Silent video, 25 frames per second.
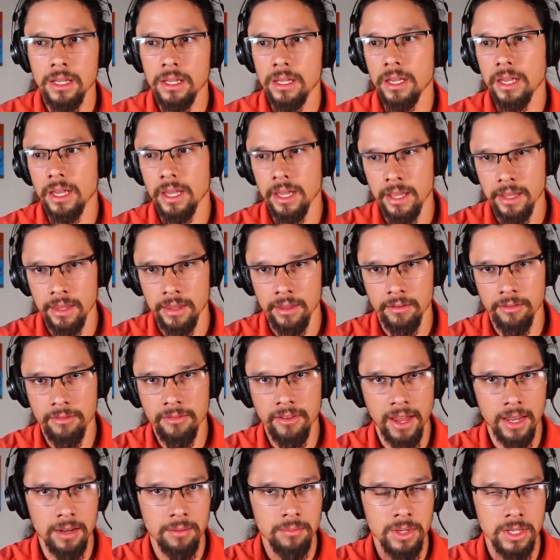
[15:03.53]
and the
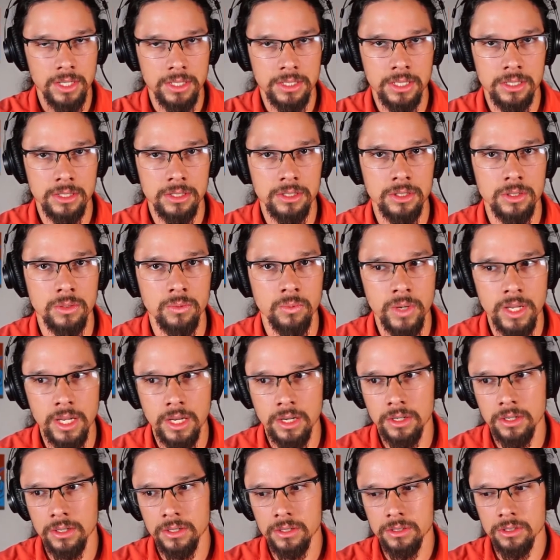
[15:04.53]
fat makes insulin
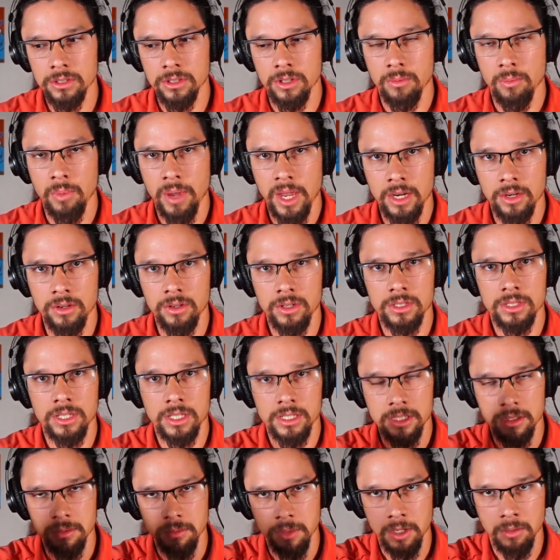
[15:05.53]
weaker, so the pancreas has
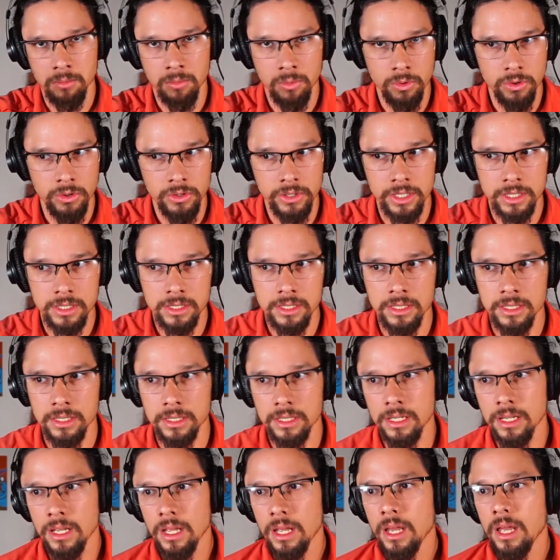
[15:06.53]
to make more insulin.